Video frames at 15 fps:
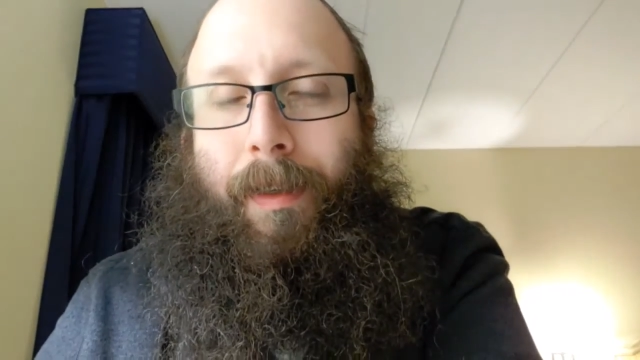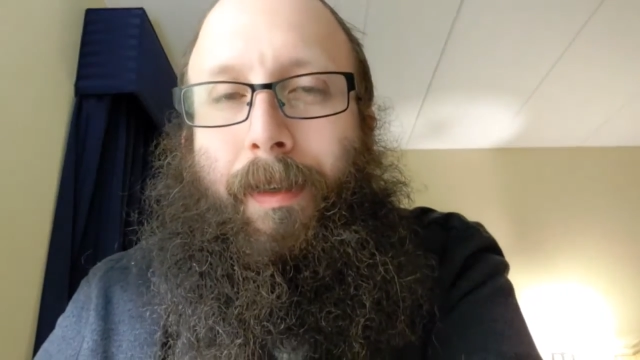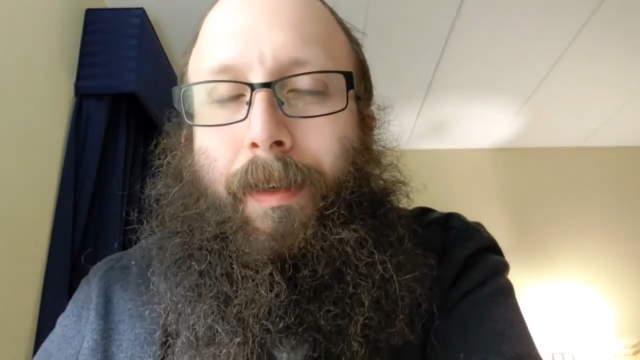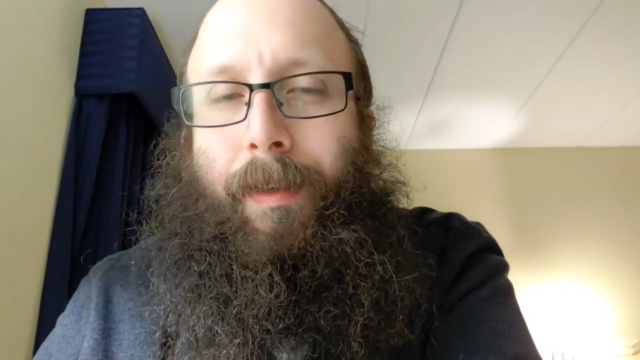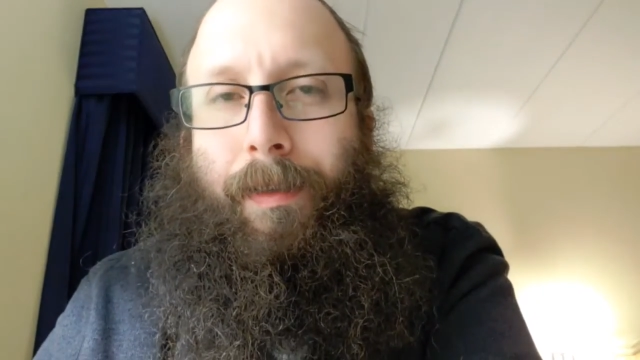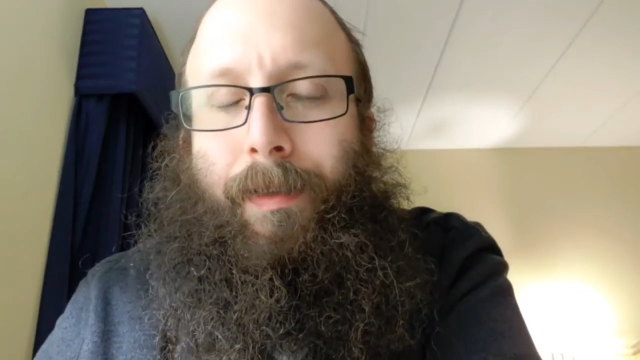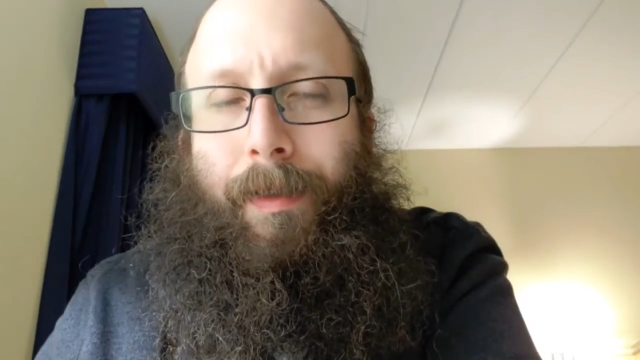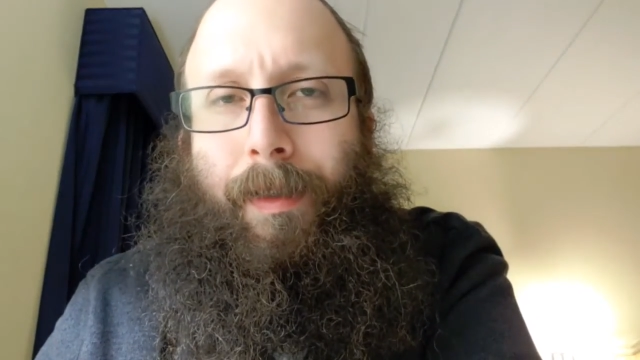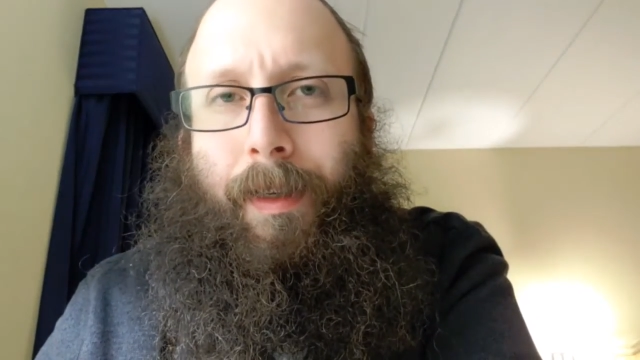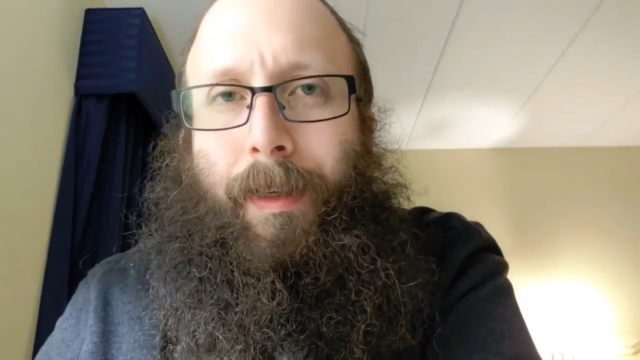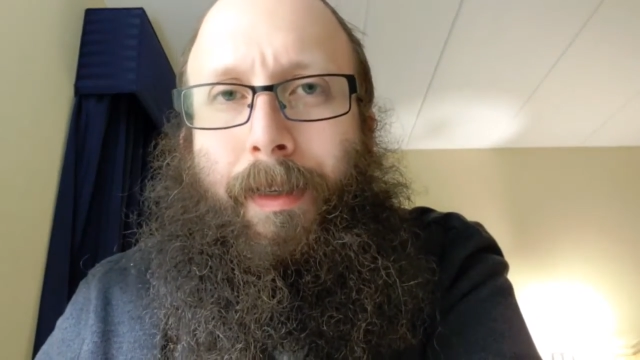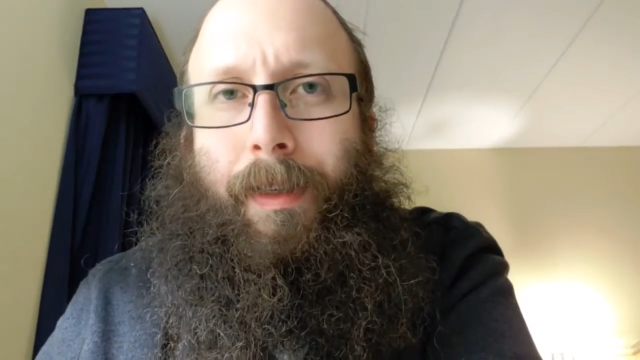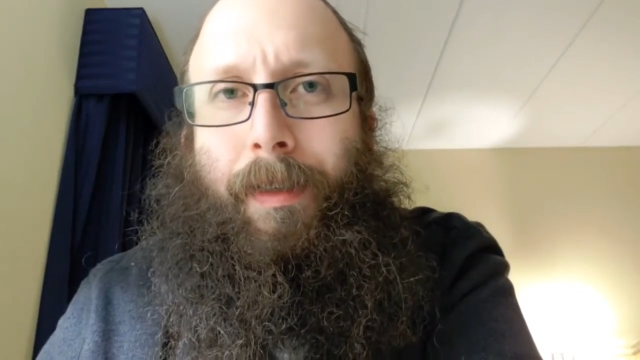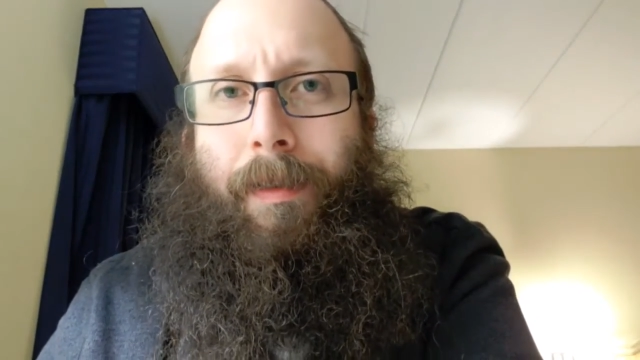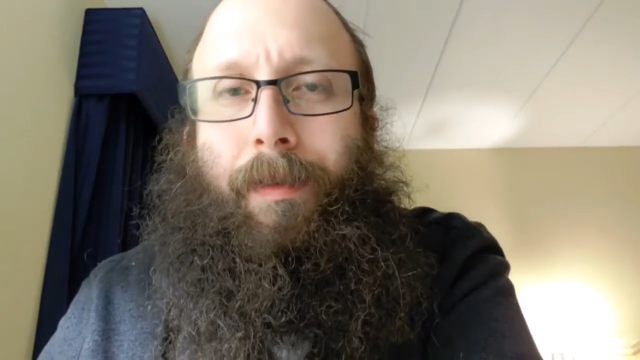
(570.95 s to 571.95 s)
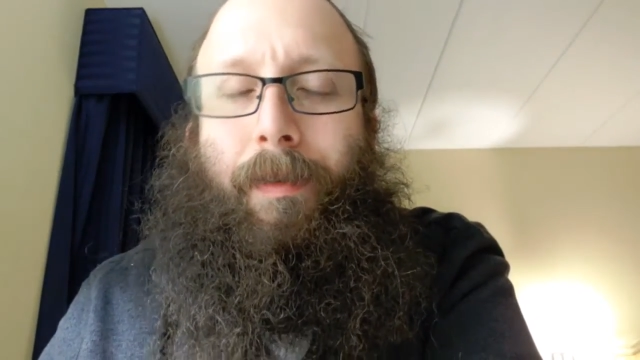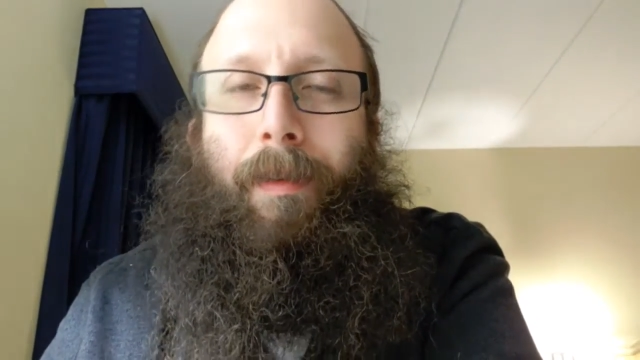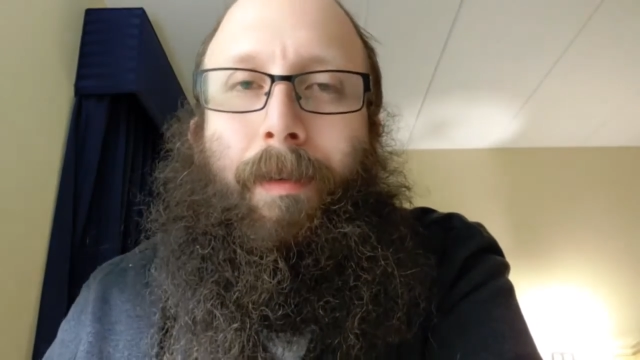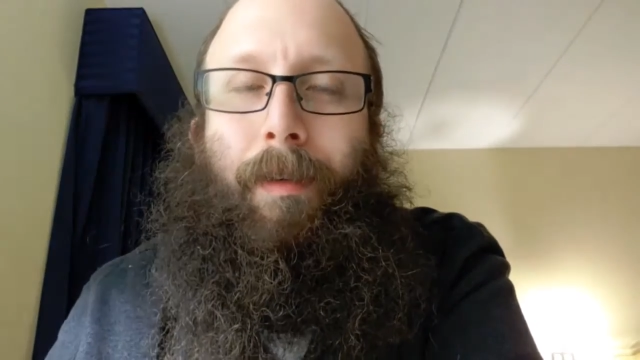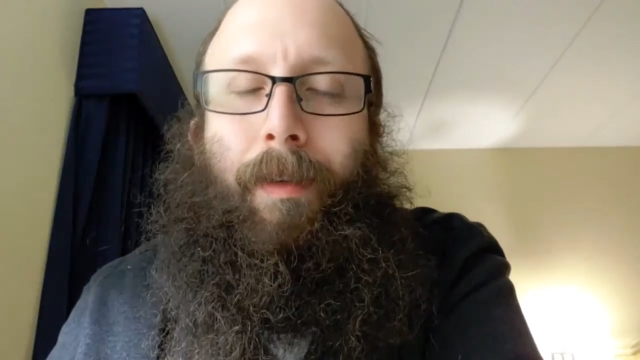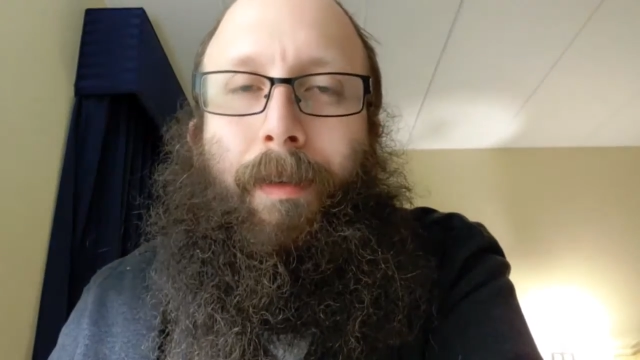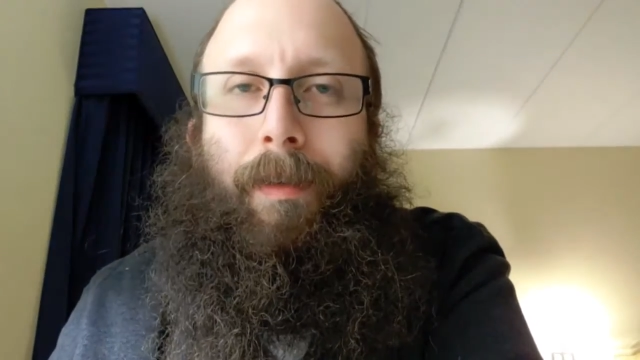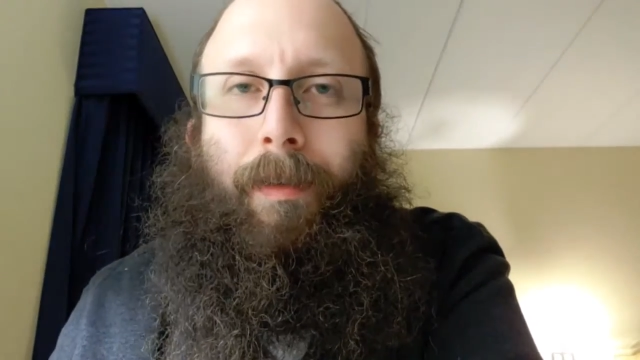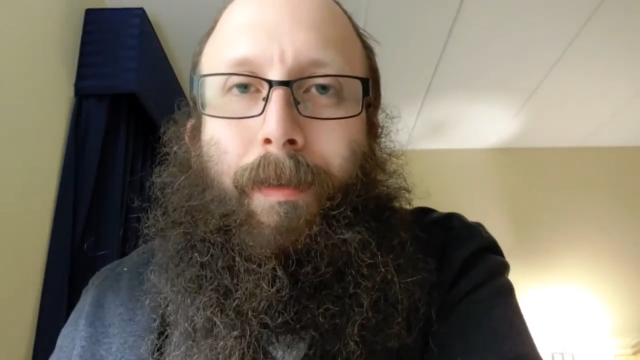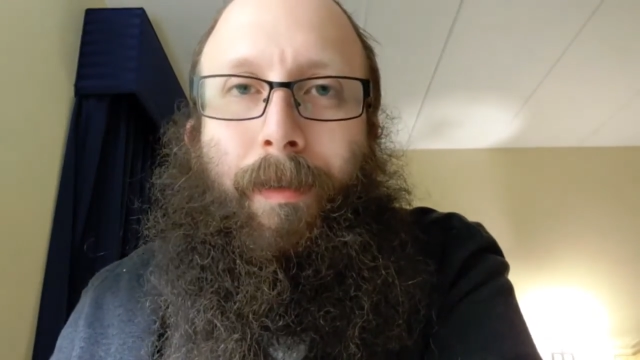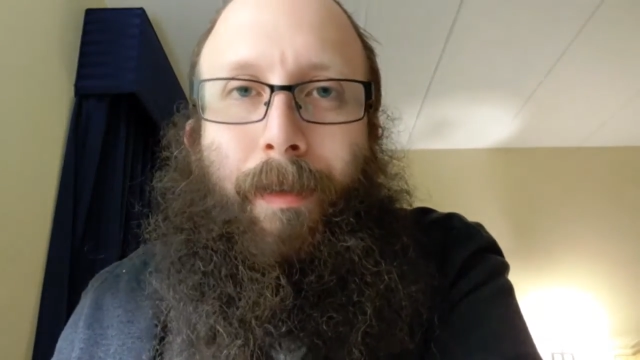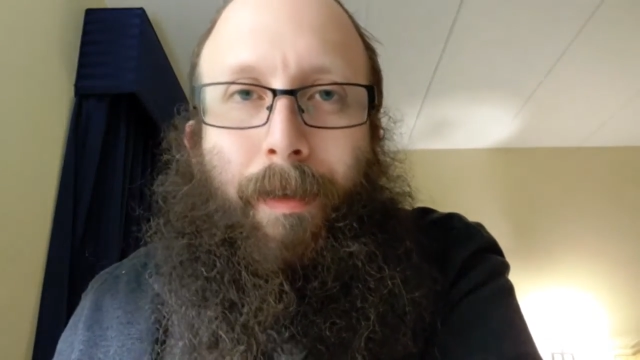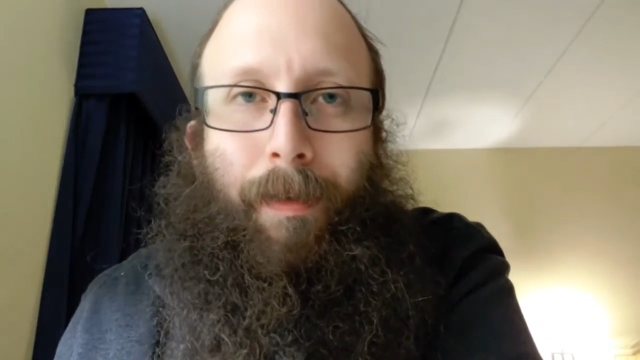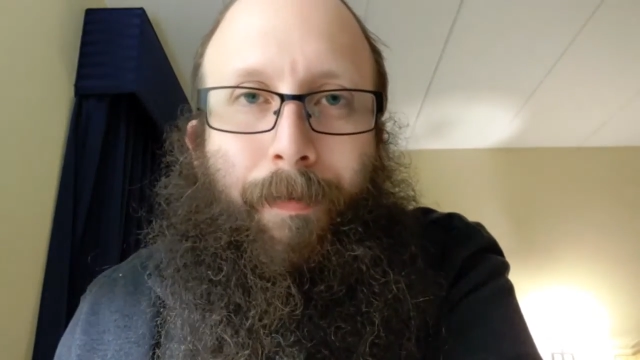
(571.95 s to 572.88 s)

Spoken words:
understanding or it's